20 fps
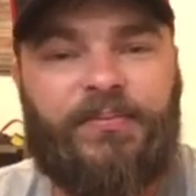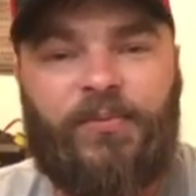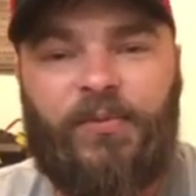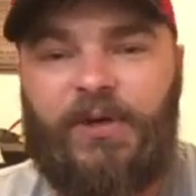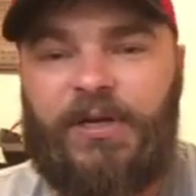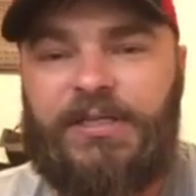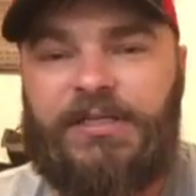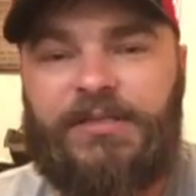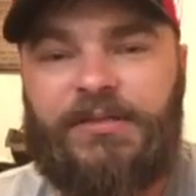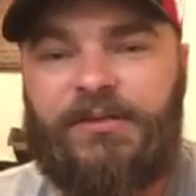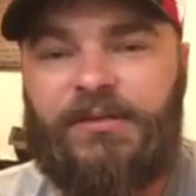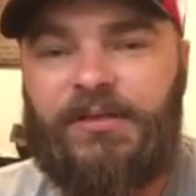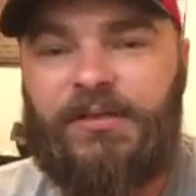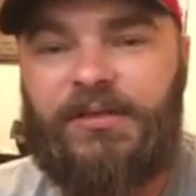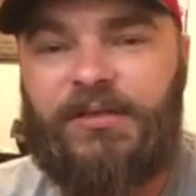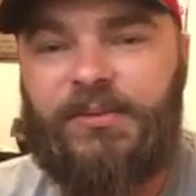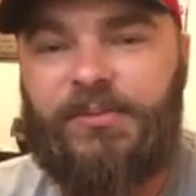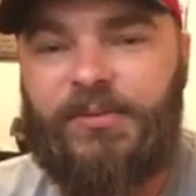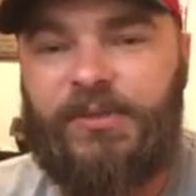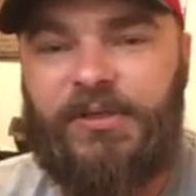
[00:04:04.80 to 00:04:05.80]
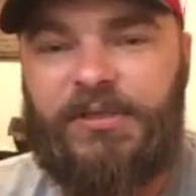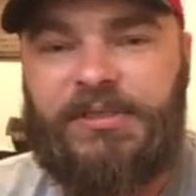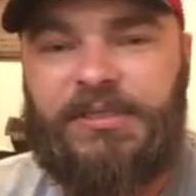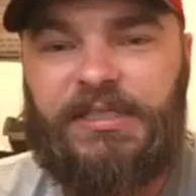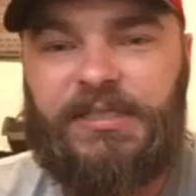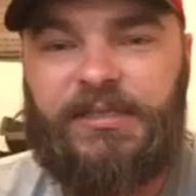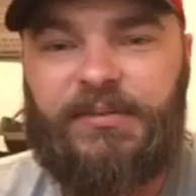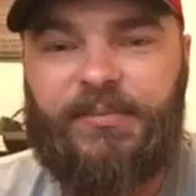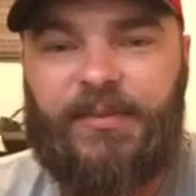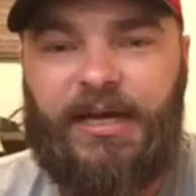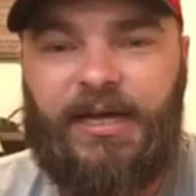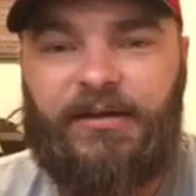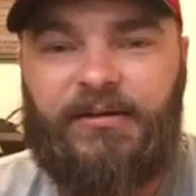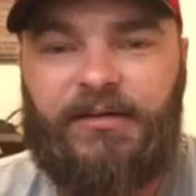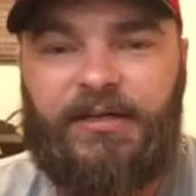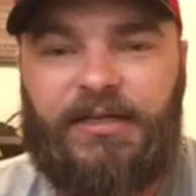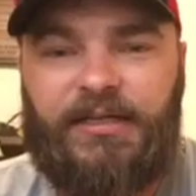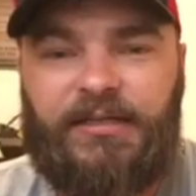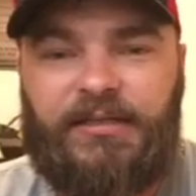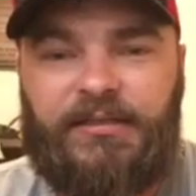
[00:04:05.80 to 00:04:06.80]
Way too long, the bullets hit the
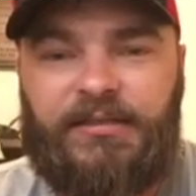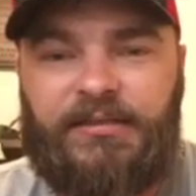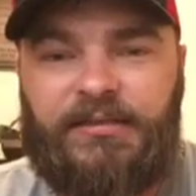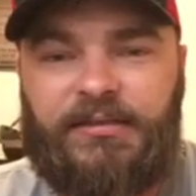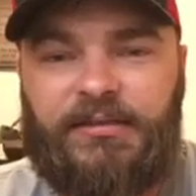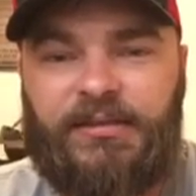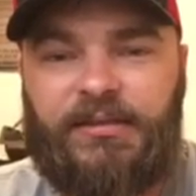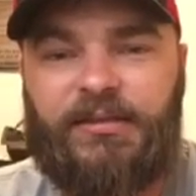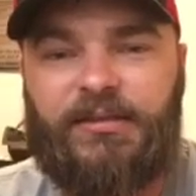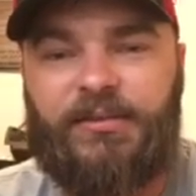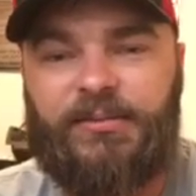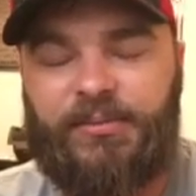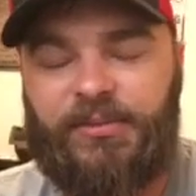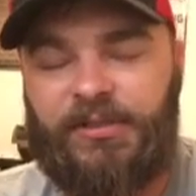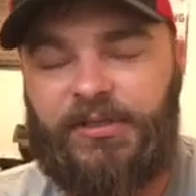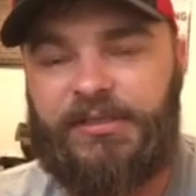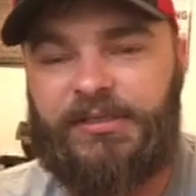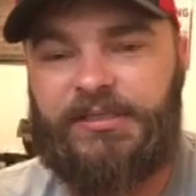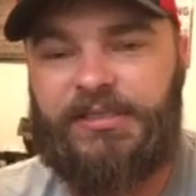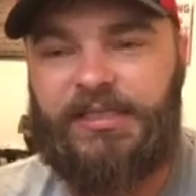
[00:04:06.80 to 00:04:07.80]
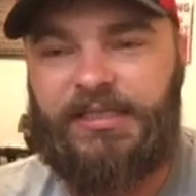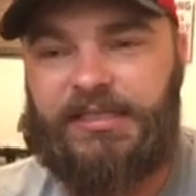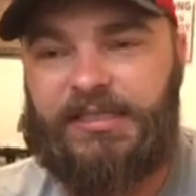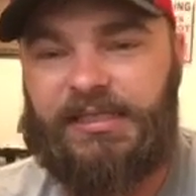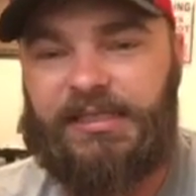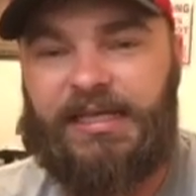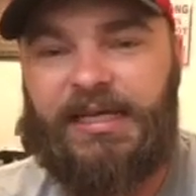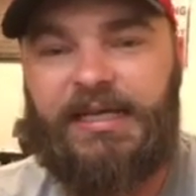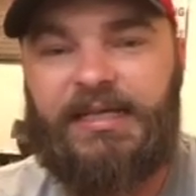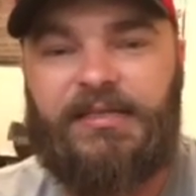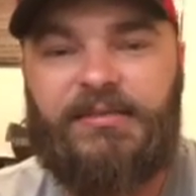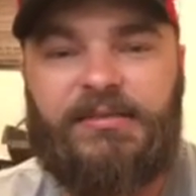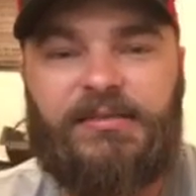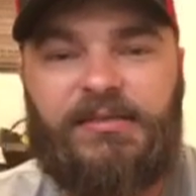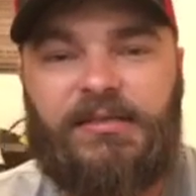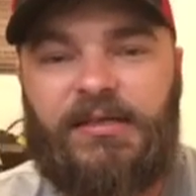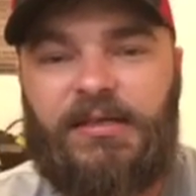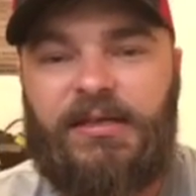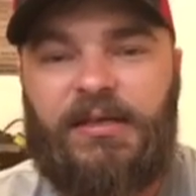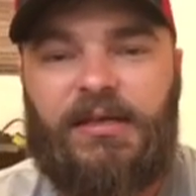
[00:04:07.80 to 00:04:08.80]
battery, or the bullets hit the
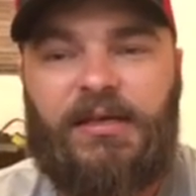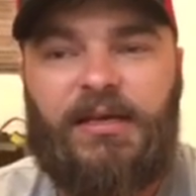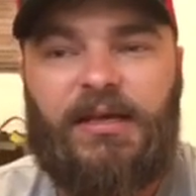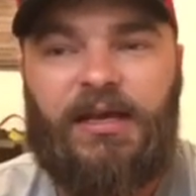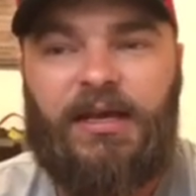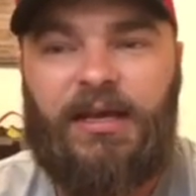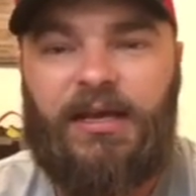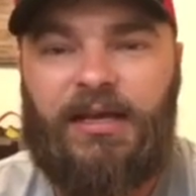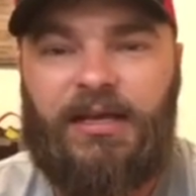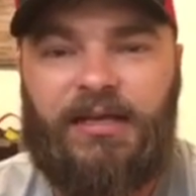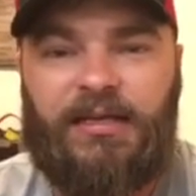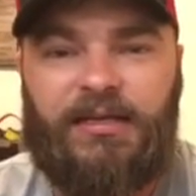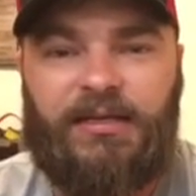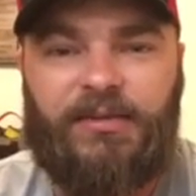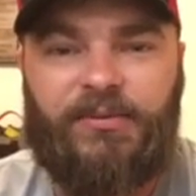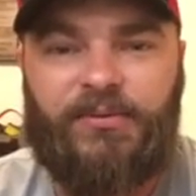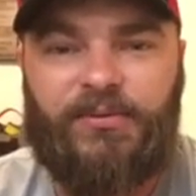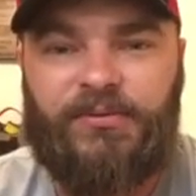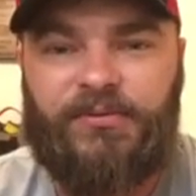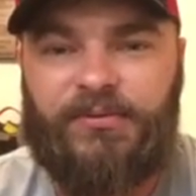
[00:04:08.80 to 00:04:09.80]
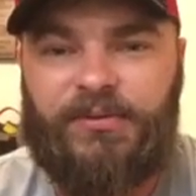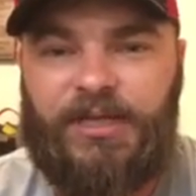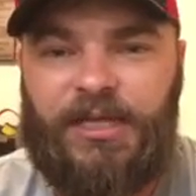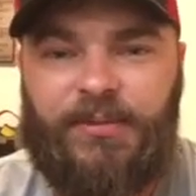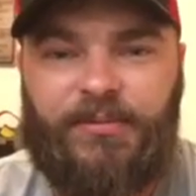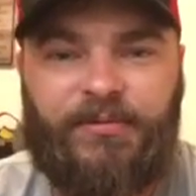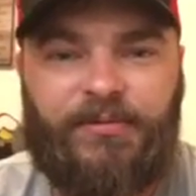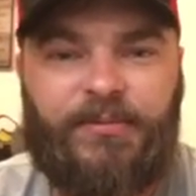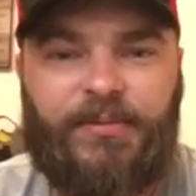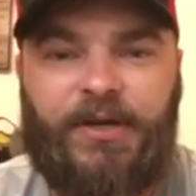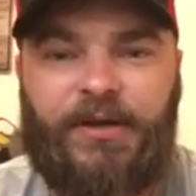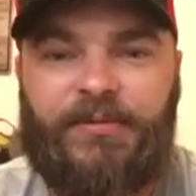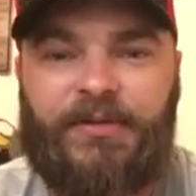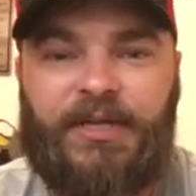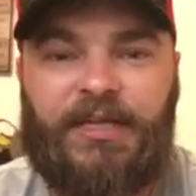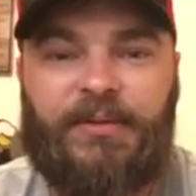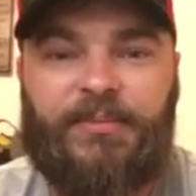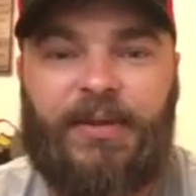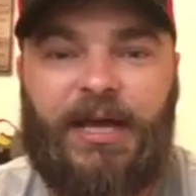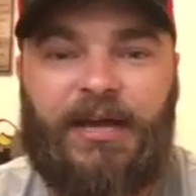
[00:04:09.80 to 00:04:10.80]
lands, and it will keep it from
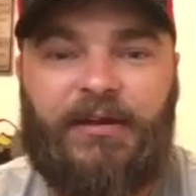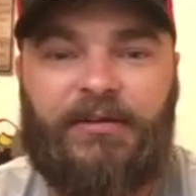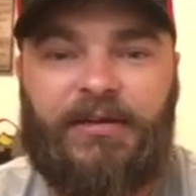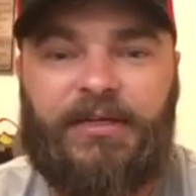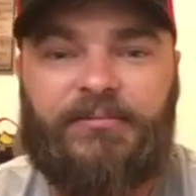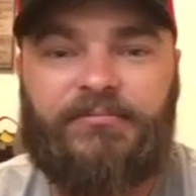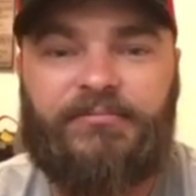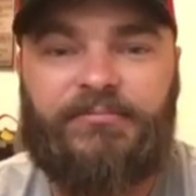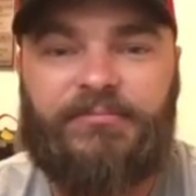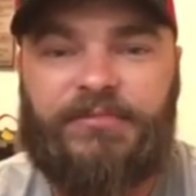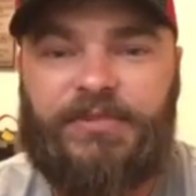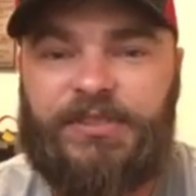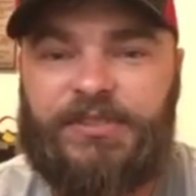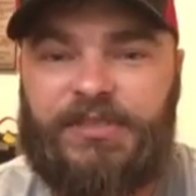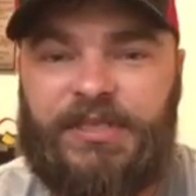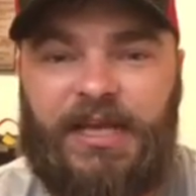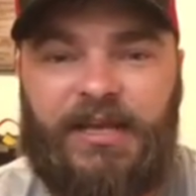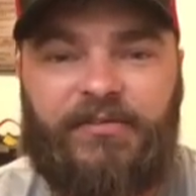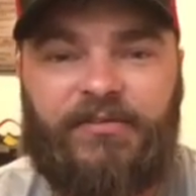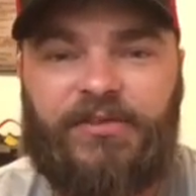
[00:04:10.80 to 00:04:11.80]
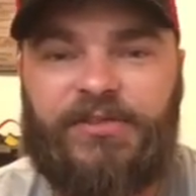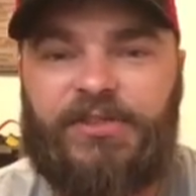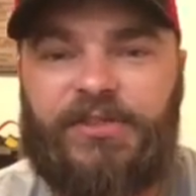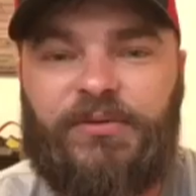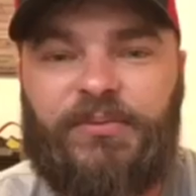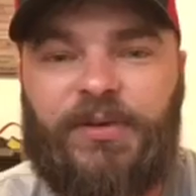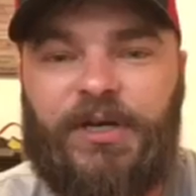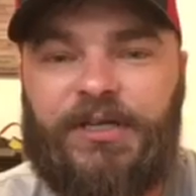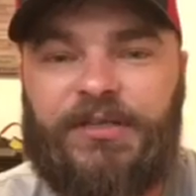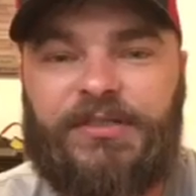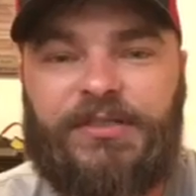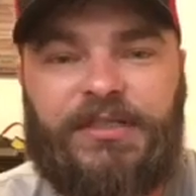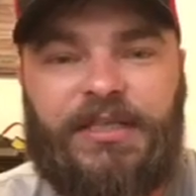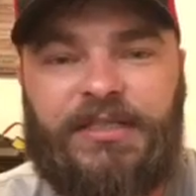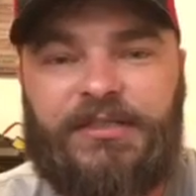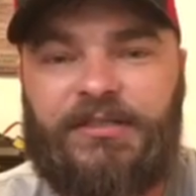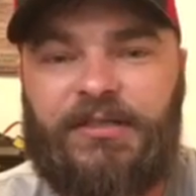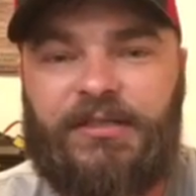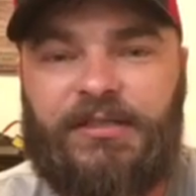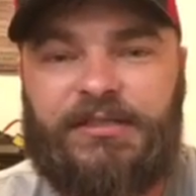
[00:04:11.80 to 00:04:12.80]
going into battery. Just ever so much, and
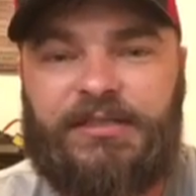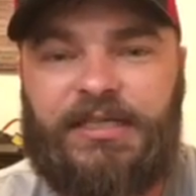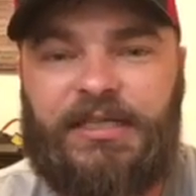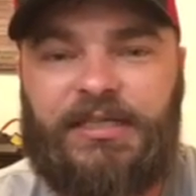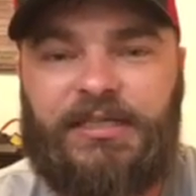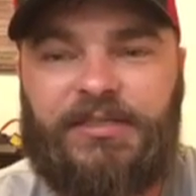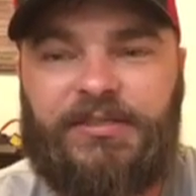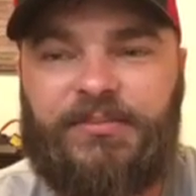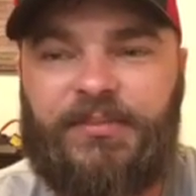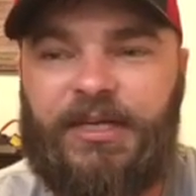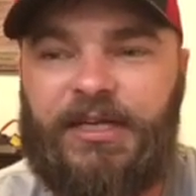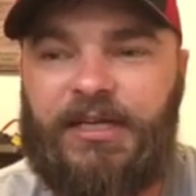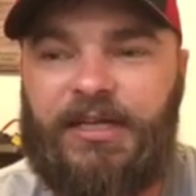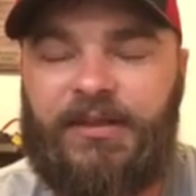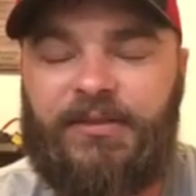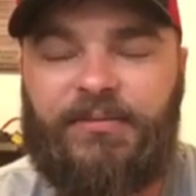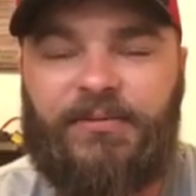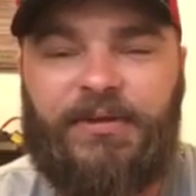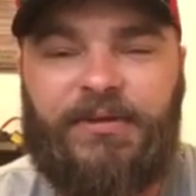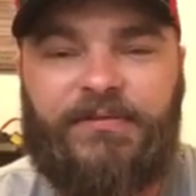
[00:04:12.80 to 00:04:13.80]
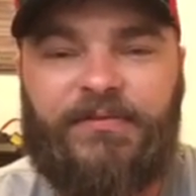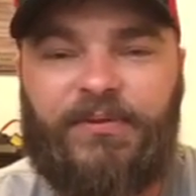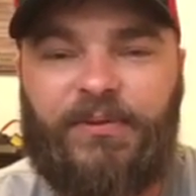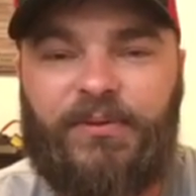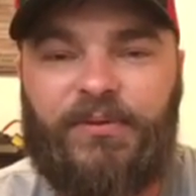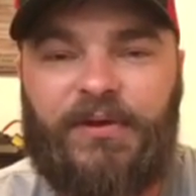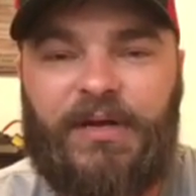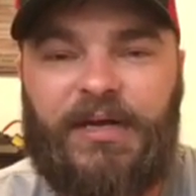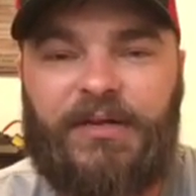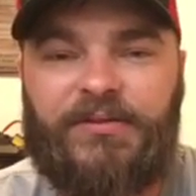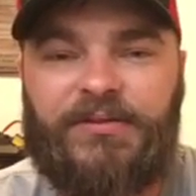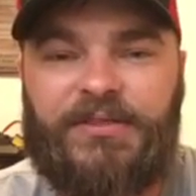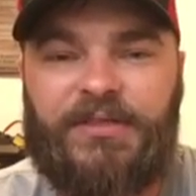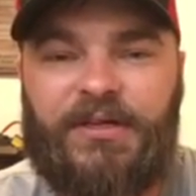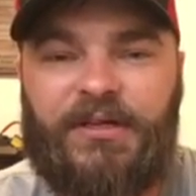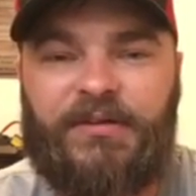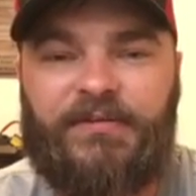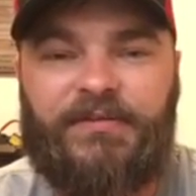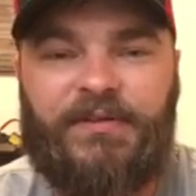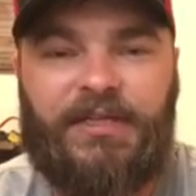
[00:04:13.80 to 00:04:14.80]
that's all it takes. You might get 3-4 rounds
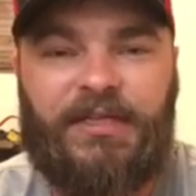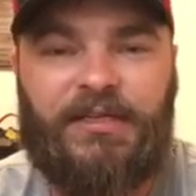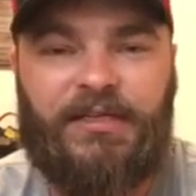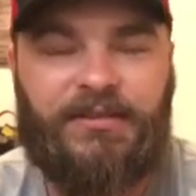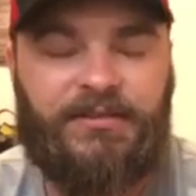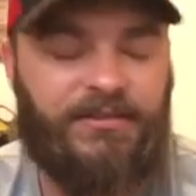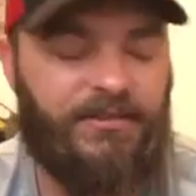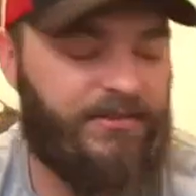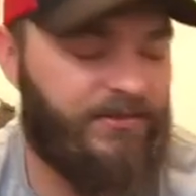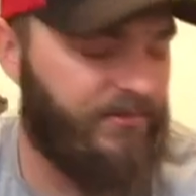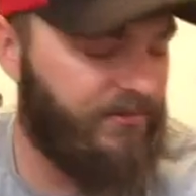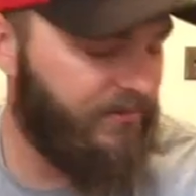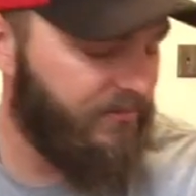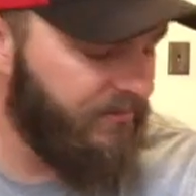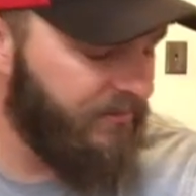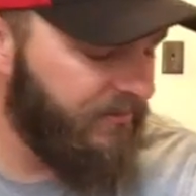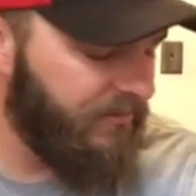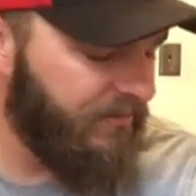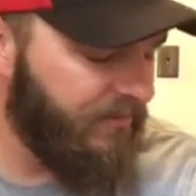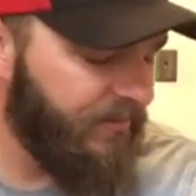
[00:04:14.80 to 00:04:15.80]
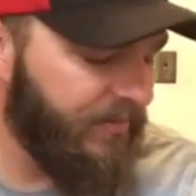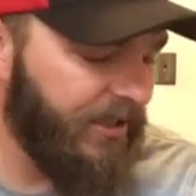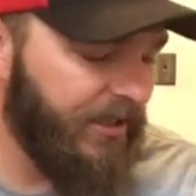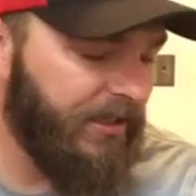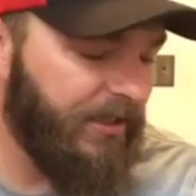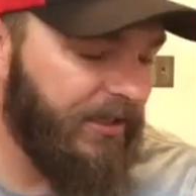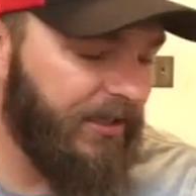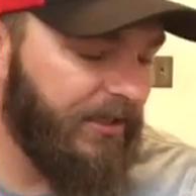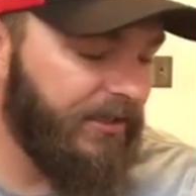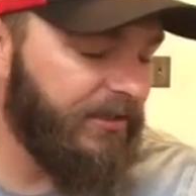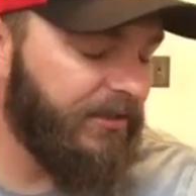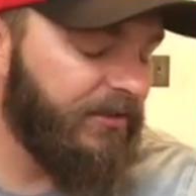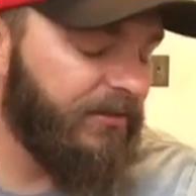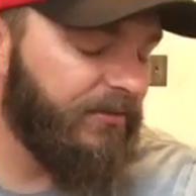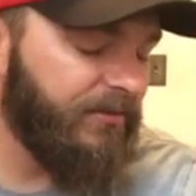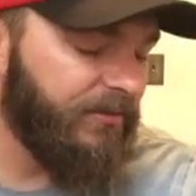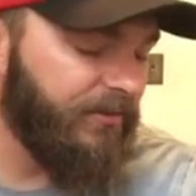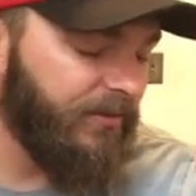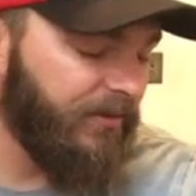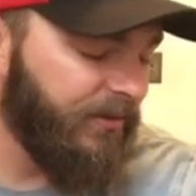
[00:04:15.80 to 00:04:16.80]
off, and then it's just, Mickey, I know.
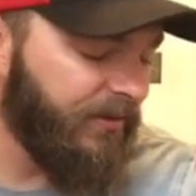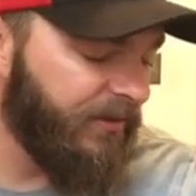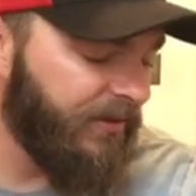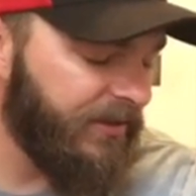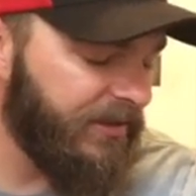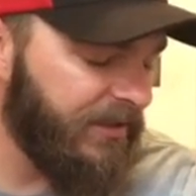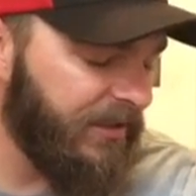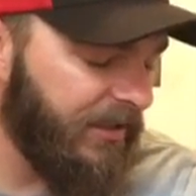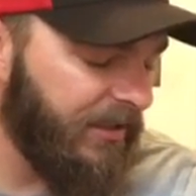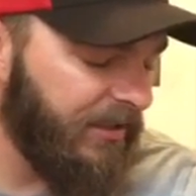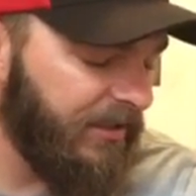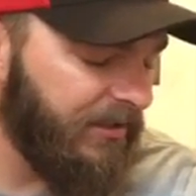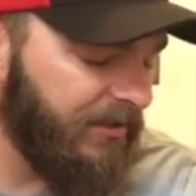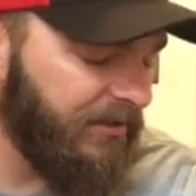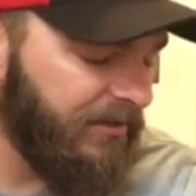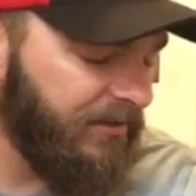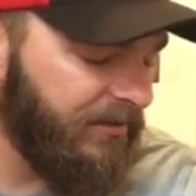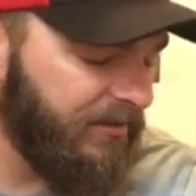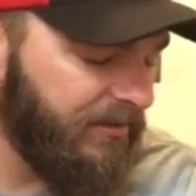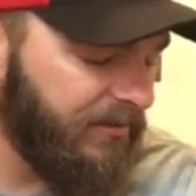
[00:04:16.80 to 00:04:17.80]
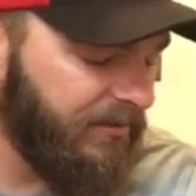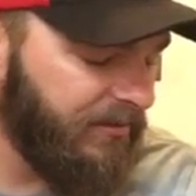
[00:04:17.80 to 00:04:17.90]
You want to go outside?